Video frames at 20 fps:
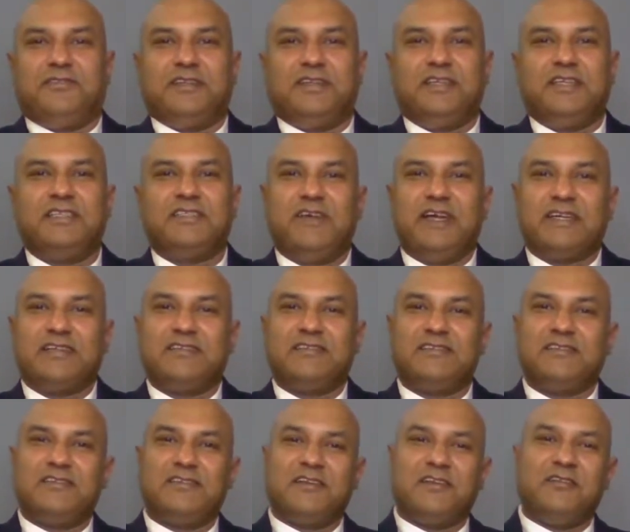Risk
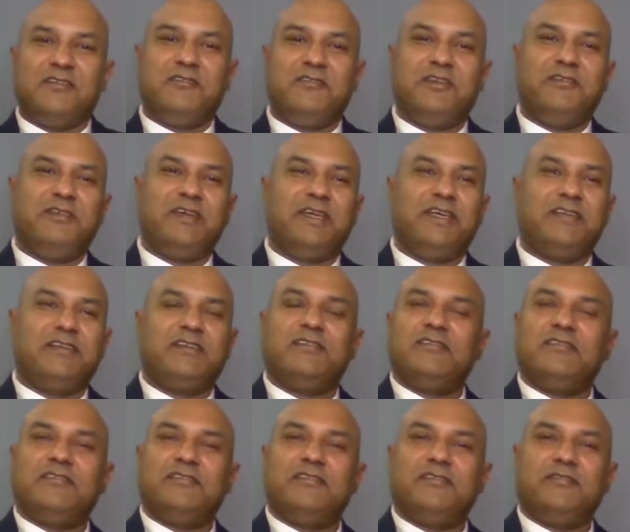factors are everywhere,
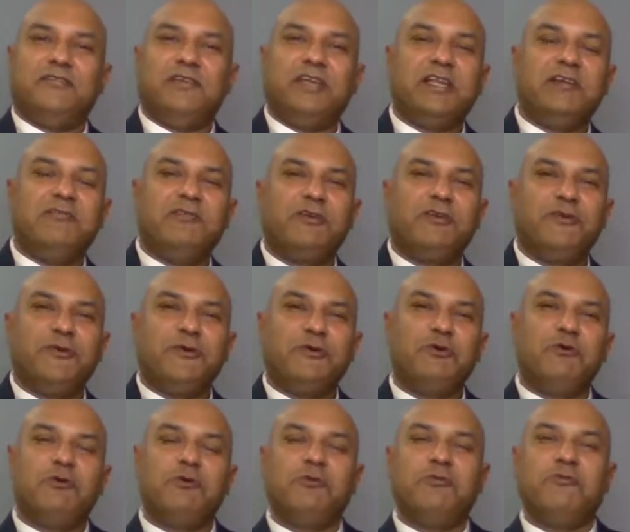wherever you
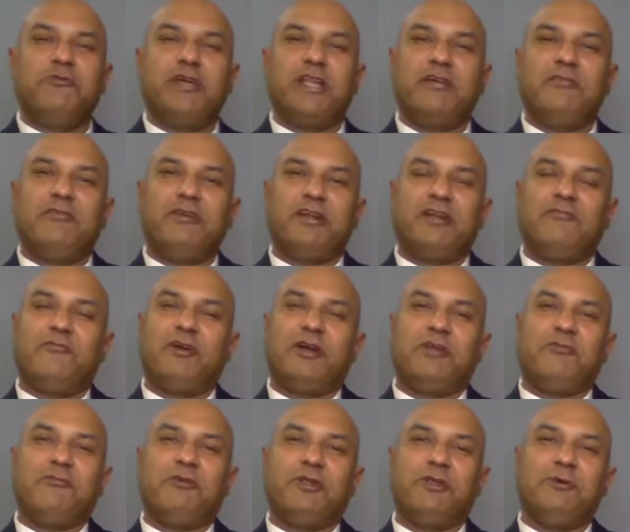go,
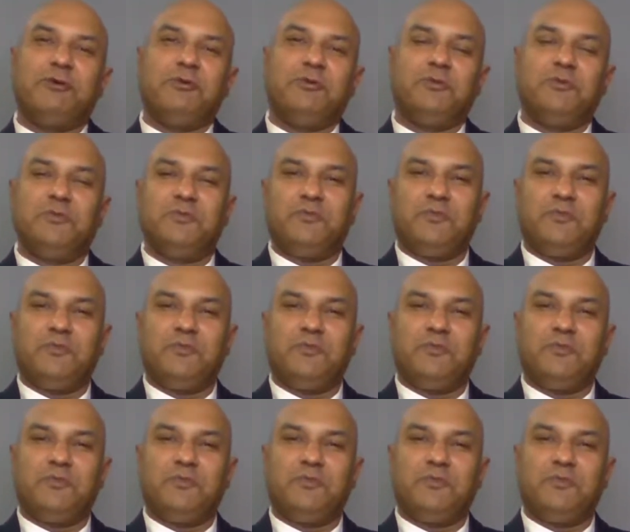whatever you do,